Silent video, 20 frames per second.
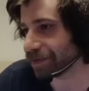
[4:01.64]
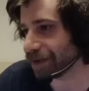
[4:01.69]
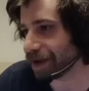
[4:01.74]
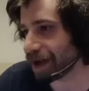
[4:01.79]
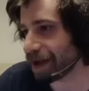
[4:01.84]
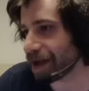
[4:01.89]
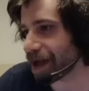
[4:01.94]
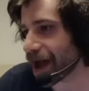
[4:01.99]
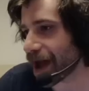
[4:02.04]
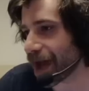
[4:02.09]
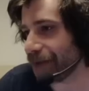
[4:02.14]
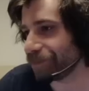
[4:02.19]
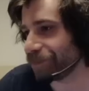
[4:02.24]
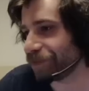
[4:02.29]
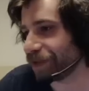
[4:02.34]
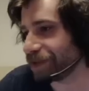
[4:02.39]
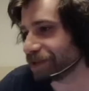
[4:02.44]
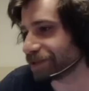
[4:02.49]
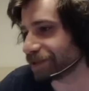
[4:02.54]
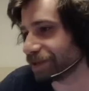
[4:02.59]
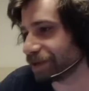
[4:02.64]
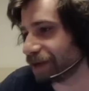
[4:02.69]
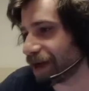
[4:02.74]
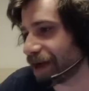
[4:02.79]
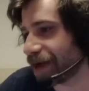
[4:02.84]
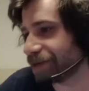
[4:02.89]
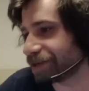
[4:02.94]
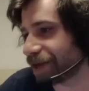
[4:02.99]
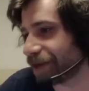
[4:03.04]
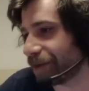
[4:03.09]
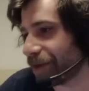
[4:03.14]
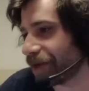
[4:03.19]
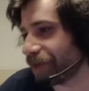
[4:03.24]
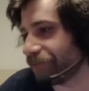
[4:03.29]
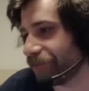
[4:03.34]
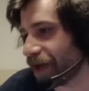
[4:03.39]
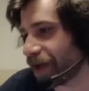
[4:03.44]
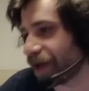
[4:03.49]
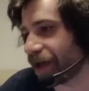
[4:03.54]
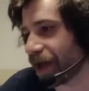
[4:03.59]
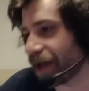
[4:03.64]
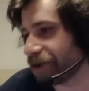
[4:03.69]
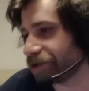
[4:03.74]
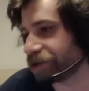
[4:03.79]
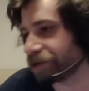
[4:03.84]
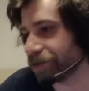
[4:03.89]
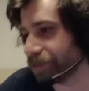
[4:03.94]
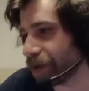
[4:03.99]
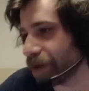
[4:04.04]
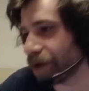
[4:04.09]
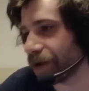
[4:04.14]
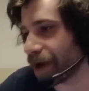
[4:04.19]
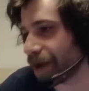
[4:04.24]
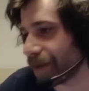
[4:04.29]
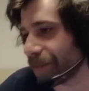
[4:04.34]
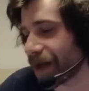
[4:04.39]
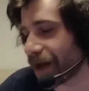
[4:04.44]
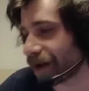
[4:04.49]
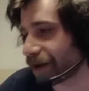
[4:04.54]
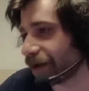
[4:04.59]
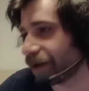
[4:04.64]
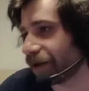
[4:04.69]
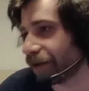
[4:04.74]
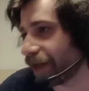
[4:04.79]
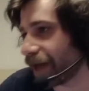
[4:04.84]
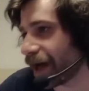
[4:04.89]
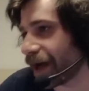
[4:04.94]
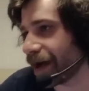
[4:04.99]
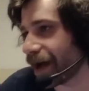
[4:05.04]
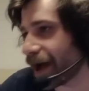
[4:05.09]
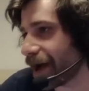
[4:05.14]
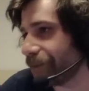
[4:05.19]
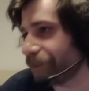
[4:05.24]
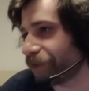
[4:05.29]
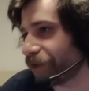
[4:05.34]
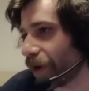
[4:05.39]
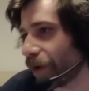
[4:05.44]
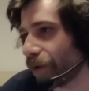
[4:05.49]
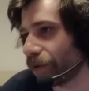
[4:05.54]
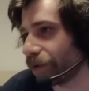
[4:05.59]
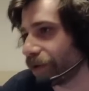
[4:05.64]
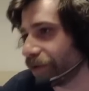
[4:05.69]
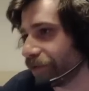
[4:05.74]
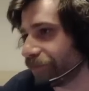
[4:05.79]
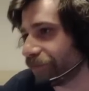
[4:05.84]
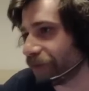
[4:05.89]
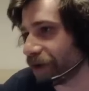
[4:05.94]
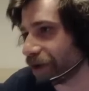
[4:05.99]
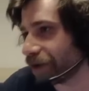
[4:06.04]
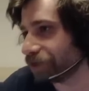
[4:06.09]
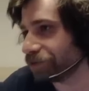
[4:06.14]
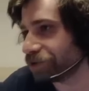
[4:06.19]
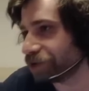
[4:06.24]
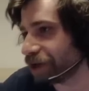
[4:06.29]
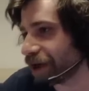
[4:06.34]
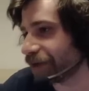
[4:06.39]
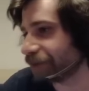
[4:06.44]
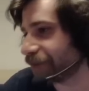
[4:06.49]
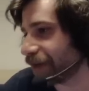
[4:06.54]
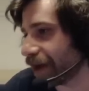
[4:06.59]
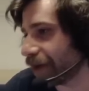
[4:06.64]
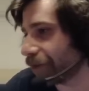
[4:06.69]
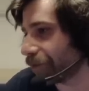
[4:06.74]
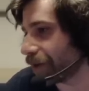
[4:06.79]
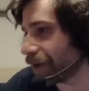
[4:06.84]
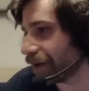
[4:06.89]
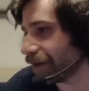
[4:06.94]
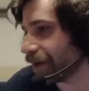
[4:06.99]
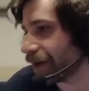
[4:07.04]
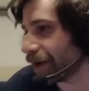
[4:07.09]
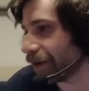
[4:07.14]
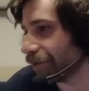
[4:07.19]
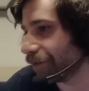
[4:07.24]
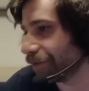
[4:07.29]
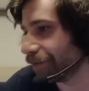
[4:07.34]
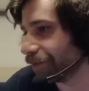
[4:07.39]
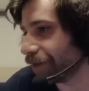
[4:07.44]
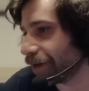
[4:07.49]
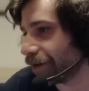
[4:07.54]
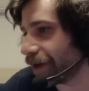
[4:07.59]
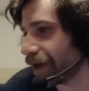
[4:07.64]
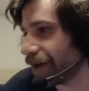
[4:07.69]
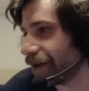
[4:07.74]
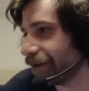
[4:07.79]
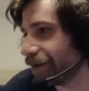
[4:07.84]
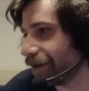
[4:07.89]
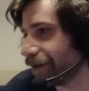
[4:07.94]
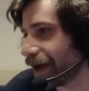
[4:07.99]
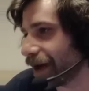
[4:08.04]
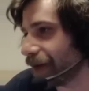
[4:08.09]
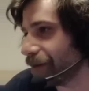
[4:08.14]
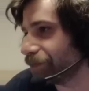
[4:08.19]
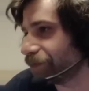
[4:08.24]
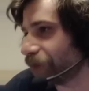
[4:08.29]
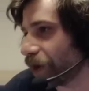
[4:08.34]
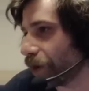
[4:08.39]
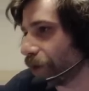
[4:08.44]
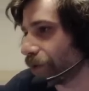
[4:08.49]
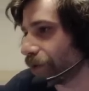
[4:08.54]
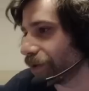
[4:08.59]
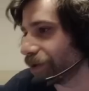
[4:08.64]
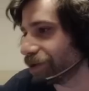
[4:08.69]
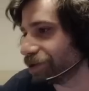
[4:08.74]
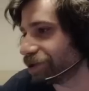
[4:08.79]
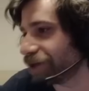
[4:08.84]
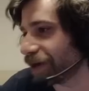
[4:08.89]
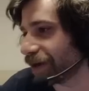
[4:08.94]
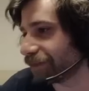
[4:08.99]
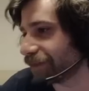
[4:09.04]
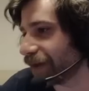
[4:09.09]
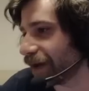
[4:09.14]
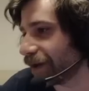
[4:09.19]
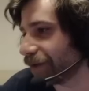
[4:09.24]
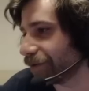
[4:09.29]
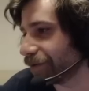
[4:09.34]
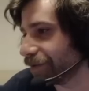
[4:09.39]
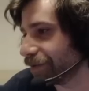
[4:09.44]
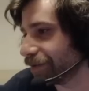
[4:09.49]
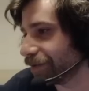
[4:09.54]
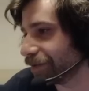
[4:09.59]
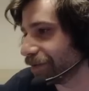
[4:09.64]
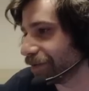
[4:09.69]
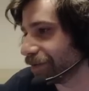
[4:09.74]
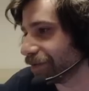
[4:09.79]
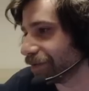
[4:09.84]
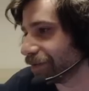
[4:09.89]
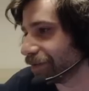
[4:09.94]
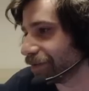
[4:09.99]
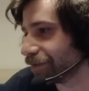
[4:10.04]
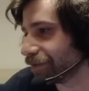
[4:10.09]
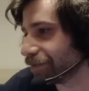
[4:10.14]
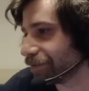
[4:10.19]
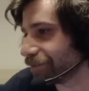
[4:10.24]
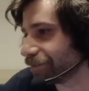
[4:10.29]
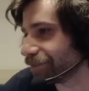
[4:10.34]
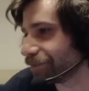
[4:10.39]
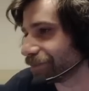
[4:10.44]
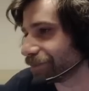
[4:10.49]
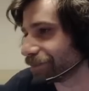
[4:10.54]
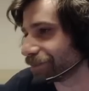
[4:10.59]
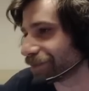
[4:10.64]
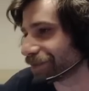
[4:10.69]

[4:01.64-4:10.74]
I, I listen, guys. I'm on vacation mode. I'm not gonna lie. I'm totally fucking checked out right now. All right, I'm totally checked out. Kill him. Give him.